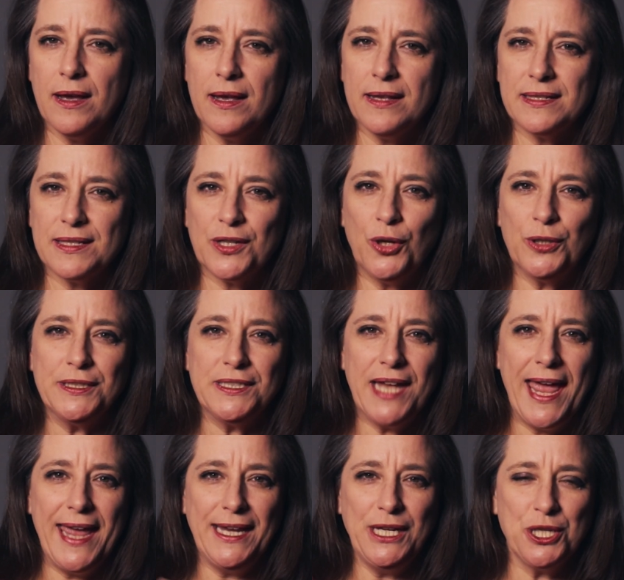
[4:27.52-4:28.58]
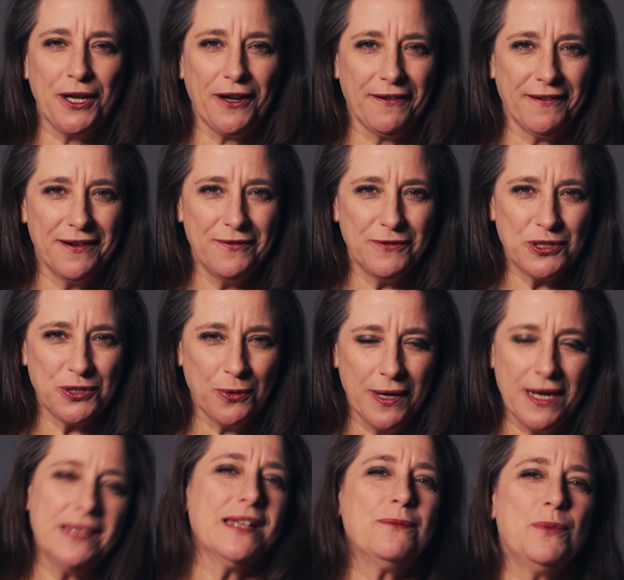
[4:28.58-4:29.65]
this contagion of
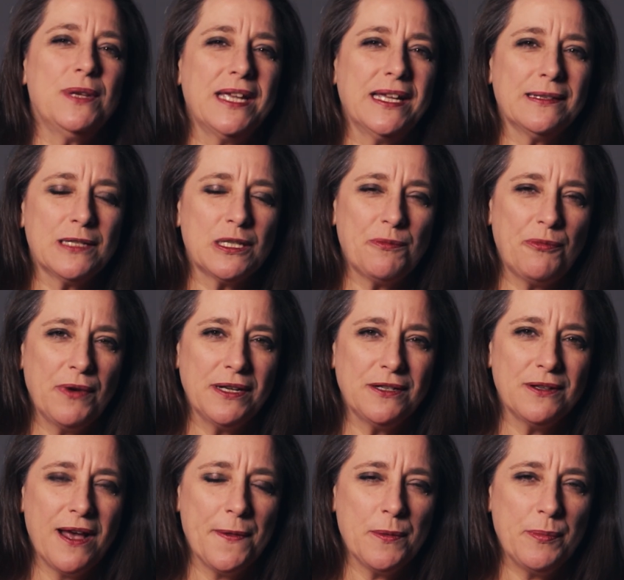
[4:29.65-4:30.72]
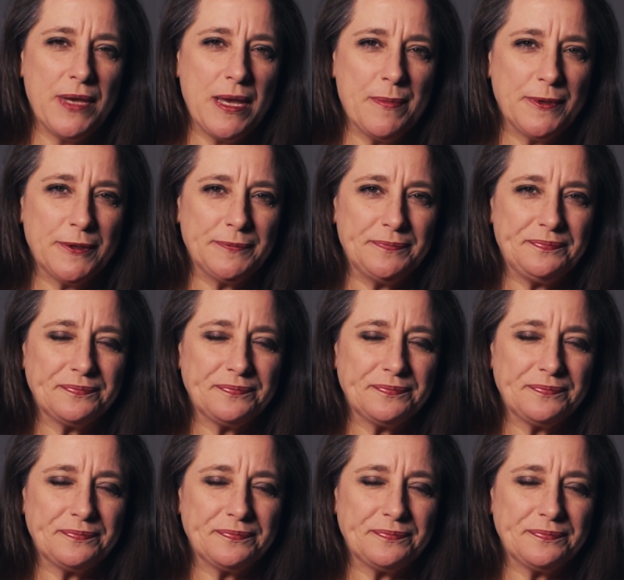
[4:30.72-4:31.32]
joy that we can spread to other people.